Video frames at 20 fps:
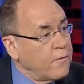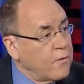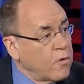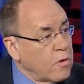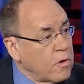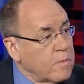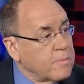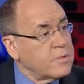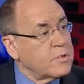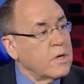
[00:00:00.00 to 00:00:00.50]

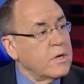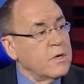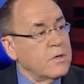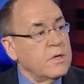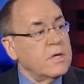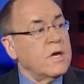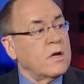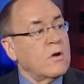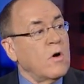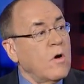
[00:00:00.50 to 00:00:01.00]
forms,
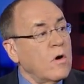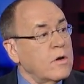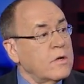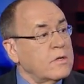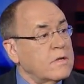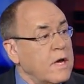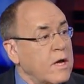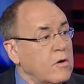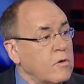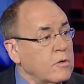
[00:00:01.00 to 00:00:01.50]
you get a heart
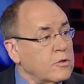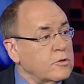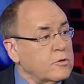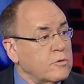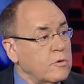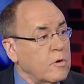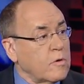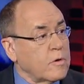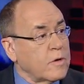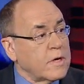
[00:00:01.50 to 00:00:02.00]
attack or
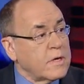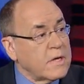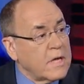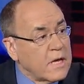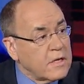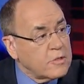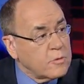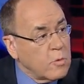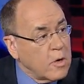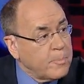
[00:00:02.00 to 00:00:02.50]
stroke.
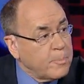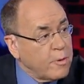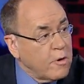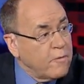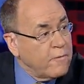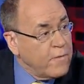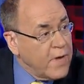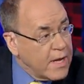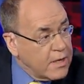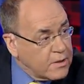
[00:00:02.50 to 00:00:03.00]
Guess and what
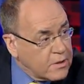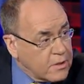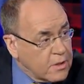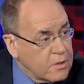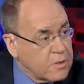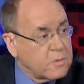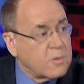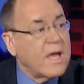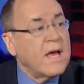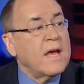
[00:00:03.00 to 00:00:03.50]
prevents
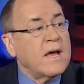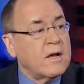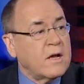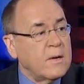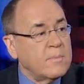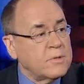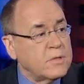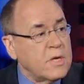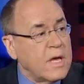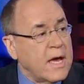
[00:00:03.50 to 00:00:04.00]
us? There
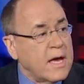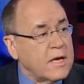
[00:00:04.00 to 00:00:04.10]
comes the